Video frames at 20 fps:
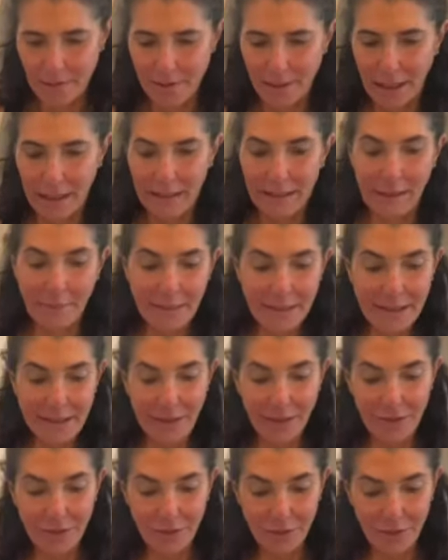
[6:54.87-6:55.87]
And let me
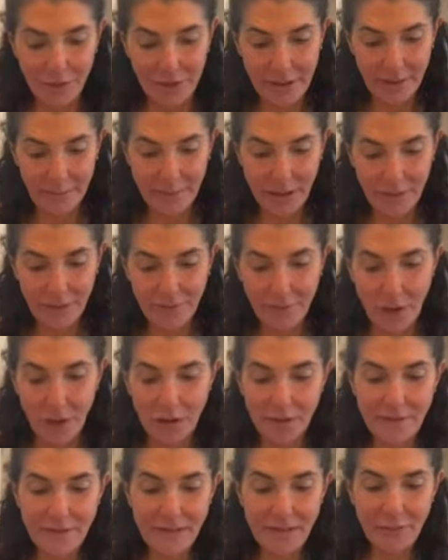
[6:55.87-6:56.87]
tell you, with the amount of
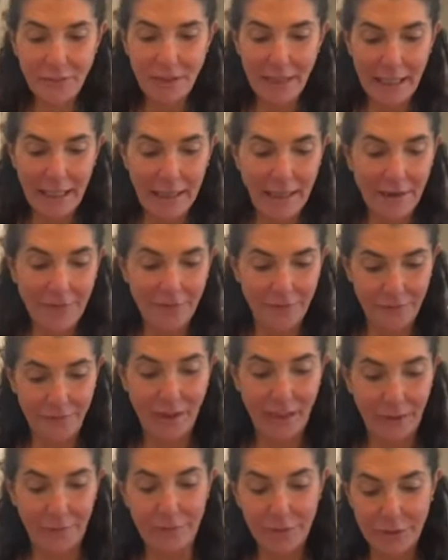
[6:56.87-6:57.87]
olives that we have,
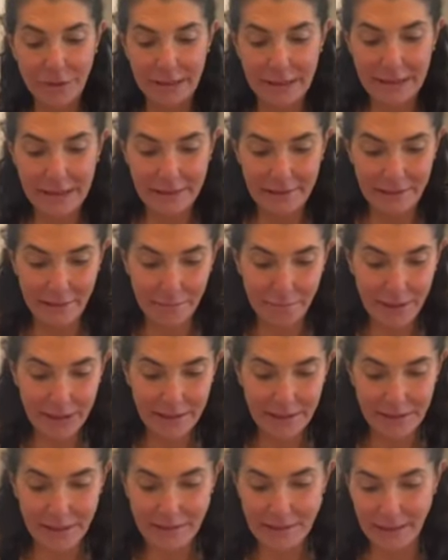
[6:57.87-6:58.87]
I really need the
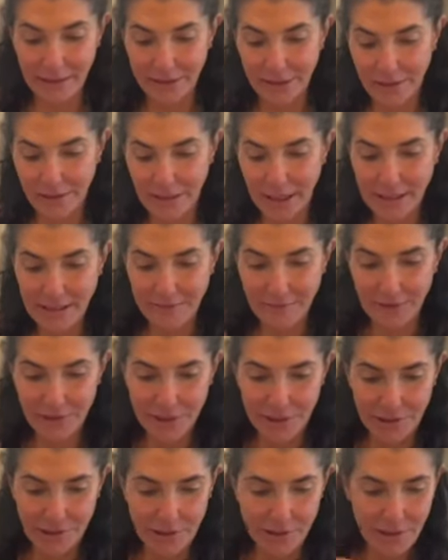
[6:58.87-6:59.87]
big container, that's for
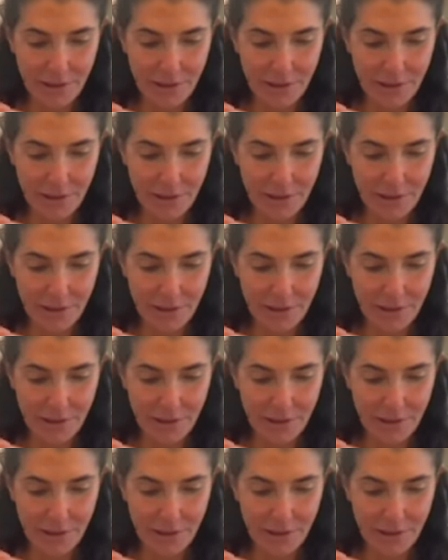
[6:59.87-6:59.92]
sure.